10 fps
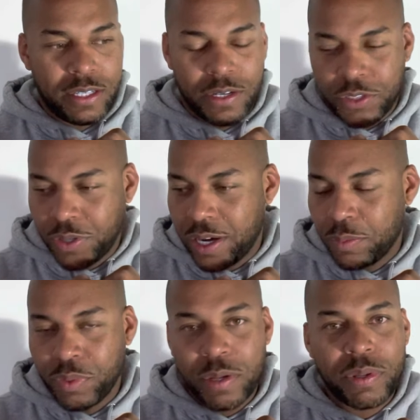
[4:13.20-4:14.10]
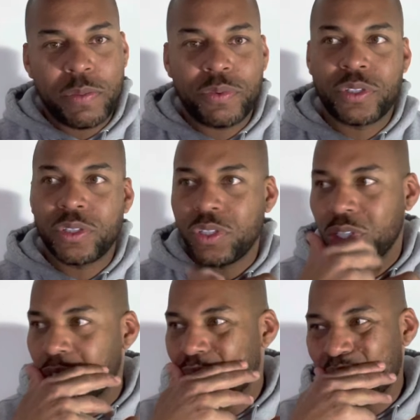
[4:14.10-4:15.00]
trying to bring people to
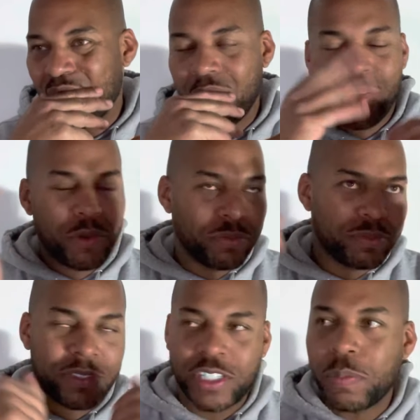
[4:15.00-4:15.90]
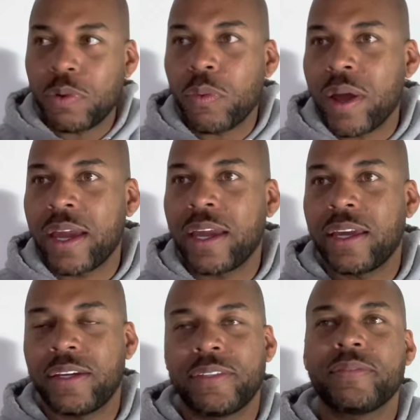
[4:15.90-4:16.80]
you in my own simple way.
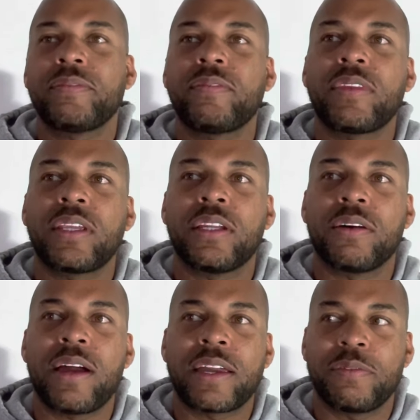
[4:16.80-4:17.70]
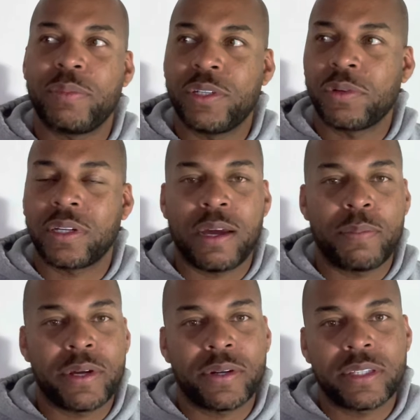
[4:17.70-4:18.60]
And, I could be doing a lot
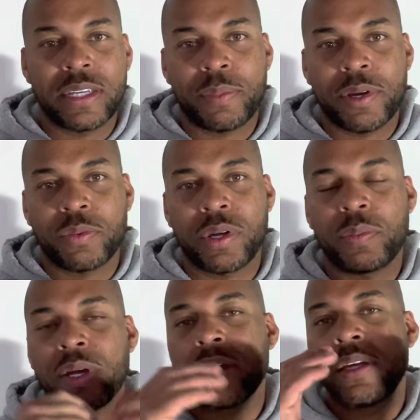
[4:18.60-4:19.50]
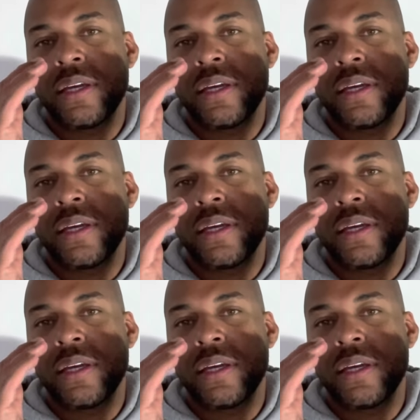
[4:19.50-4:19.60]
better at that, by the way. But